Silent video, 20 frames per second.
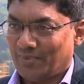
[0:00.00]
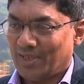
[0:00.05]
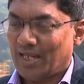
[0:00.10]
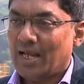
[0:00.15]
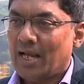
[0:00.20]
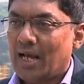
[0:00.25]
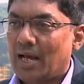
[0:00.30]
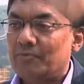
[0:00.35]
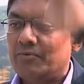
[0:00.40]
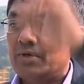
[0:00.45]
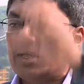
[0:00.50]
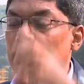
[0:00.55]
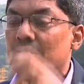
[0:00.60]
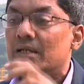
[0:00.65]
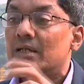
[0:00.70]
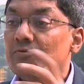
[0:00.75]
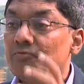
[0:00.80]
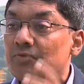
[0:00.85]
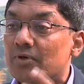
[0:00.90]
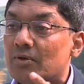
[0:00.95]
Okay. And we can
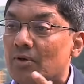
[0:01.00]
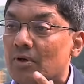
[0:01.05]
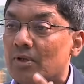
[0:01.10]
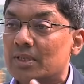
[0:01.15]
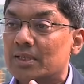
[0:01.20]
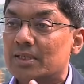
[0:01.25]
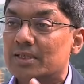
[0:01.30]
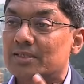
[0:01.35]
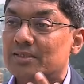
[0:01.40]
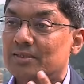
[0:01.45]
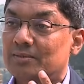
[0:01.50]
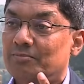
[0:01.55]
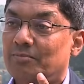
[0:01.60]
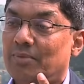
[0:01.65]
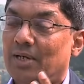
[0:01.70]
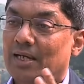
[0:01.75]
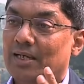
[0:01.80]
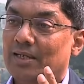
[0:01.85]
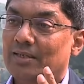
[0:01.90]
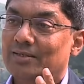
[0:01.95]
infer all this
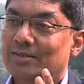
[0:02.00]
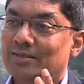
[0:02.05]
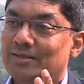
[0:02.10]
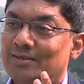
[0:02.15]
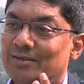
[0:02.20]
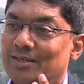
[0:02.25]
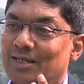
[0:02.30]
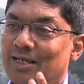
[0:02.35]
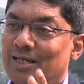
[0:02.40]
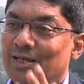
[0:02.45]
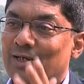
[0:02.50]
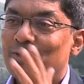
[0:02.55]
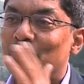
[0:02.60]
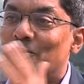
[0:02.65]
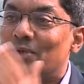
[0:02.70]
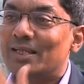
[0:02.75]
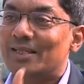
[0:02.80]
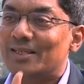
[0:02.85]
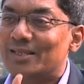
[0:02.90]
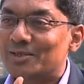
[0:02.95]
by just
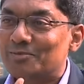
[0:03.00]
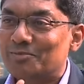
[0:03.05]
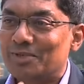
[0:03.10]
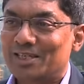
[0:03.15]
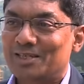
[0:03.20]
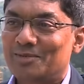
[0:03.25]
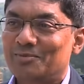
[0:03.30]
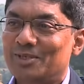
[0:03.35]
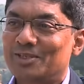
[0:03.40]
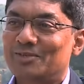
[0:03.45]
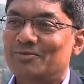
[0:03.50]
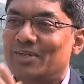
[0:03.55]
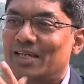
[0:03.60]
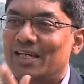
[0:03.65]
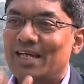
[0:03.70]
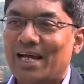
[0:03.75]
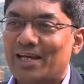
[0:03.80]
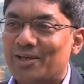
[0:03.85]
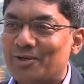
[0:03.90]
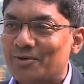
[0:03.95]
doing these measurements
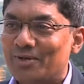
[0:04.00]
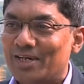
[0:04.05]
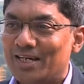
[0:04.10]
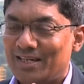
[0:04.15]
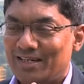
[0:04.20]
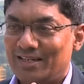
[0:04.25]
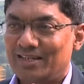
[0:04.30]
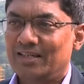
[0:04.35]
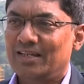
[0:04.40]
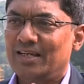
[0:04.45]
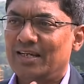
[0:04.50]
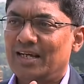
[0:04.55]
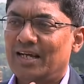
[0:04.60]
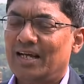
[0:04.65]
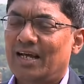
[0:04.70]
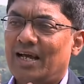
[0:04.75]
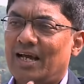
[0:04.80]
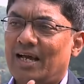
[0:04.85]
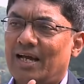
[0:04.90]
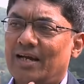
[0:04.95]
very accurately
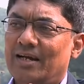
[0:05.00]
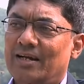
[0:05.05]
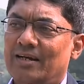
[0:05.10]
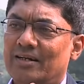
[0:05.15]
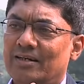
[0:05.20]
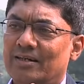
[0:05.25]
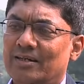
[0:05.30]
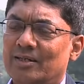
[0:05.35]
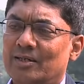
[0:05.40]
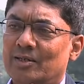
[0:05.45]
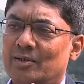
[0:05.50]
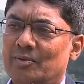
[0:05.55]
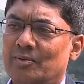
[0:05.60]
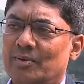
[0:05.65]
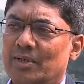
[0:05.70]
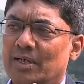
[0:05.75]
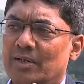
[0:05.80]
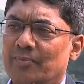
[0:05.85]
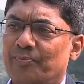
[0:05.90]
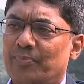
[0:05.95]
and uh,
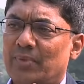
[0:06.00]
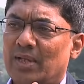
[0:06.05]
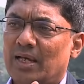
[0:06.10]
uh